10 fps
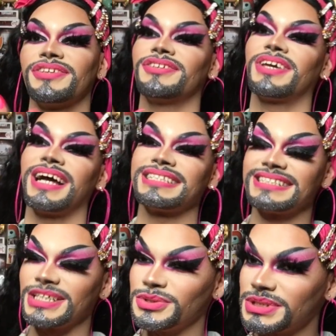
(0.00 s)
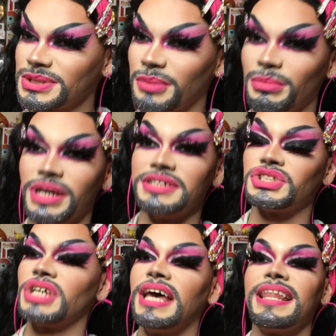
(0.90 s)
you guys thank you so
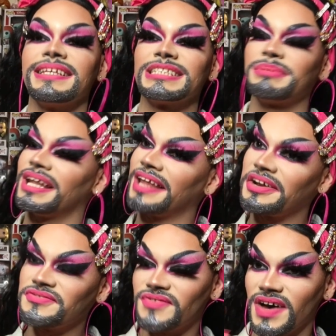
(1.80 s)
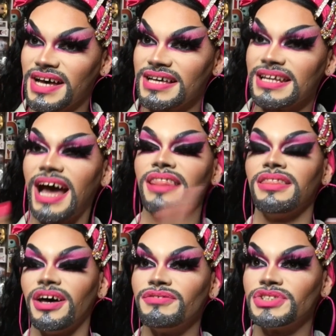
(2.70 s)
much this has been a lot of fun i
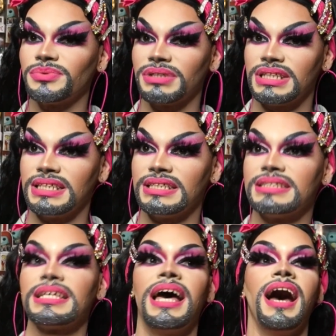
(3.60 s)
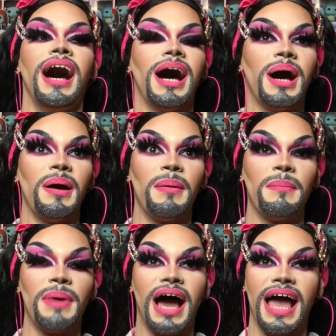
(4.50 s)
love doing these
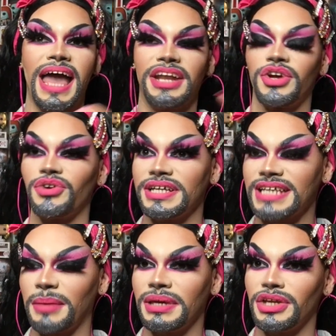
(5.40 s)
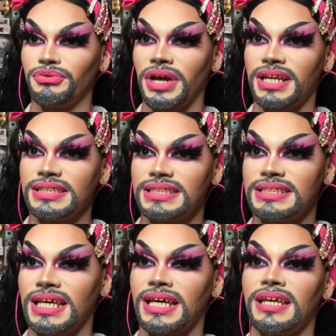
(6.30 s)
um, i had a great time getting ready
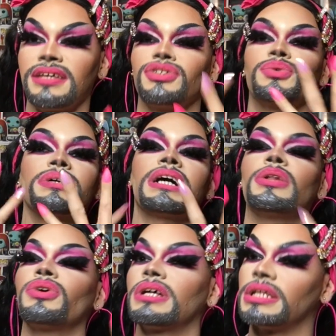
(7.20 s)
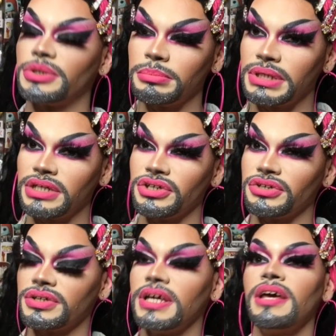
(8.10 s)
today doing a little glitter
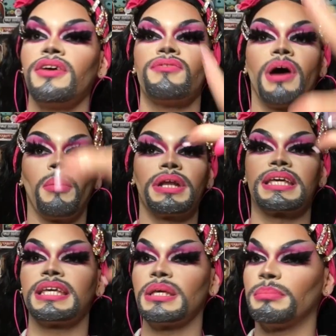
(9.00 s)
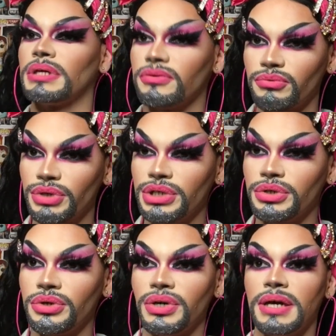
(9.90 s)
beard i want to keep it
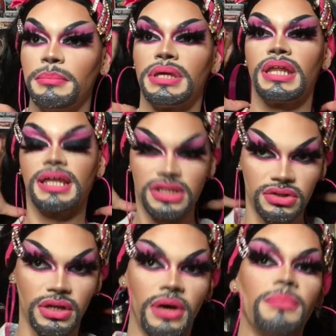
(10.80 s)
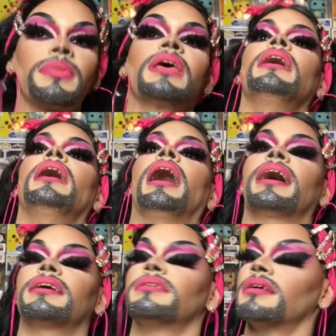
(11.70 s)
real and be like you know
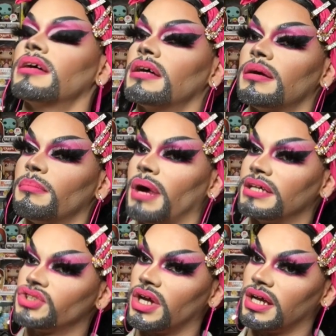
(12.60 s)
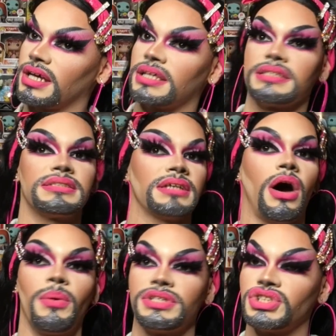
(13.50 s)
i my drag is
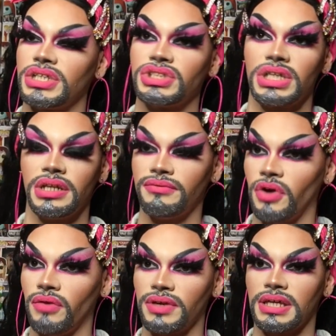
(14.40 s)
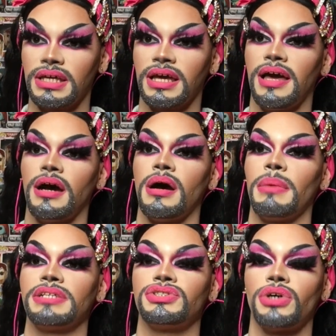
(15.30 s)
always changing and evolving. Um,
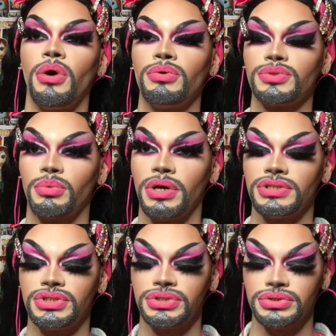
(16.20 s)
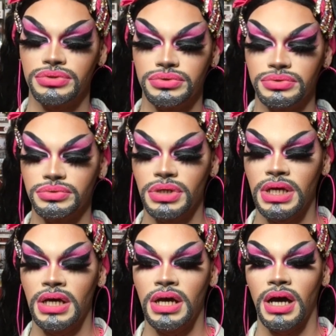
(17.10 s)
I don't want to
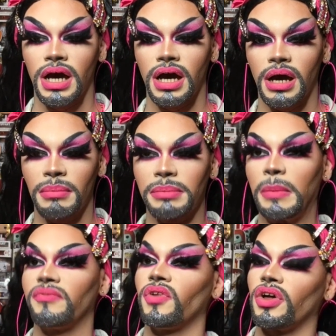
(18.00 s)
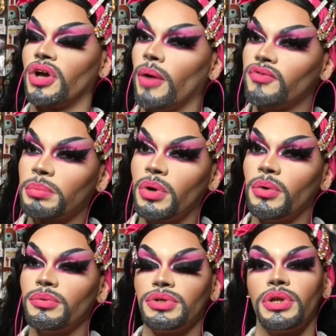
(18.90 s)
uh, make people feel
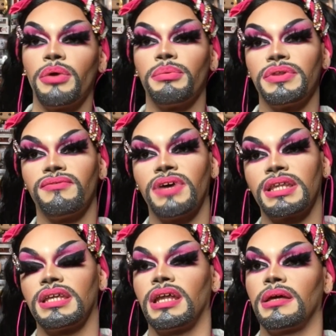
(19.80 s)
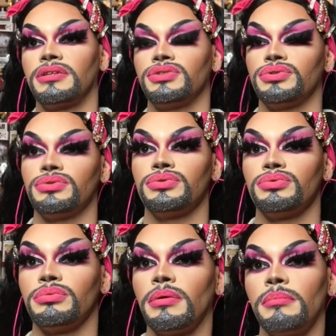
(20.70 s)
uncomfortable, you know, with the fact that I
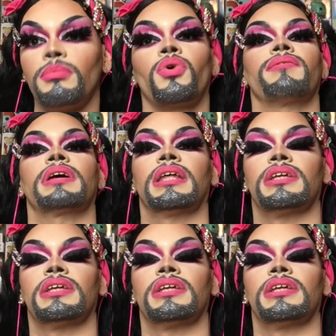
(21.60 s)
do more of an